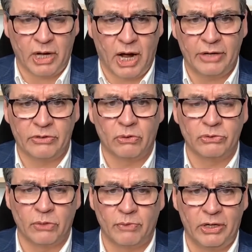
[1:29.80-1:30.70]
hydro
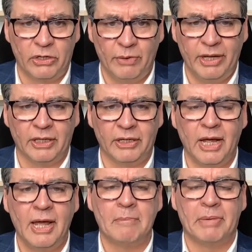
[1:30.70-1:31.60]
to New
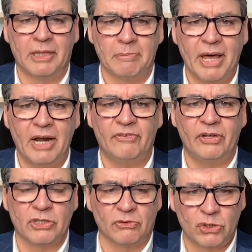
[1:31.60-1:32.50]
England, but the
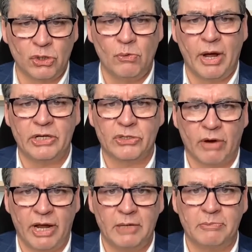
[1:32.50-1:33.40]
benefits of two-way
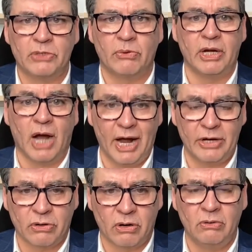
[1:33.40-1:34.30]
trade between
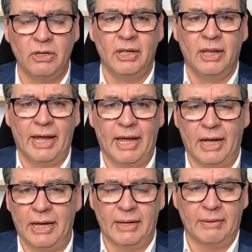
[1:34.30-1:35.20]
hydro
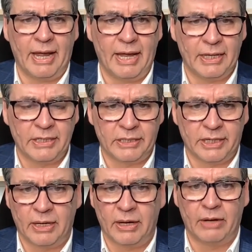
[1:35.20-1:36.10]
and
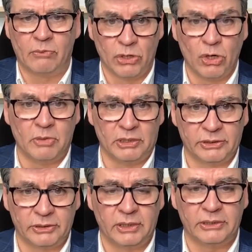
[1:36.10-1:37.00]

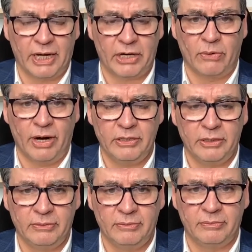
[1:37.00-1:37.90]
renewables. Is that correct?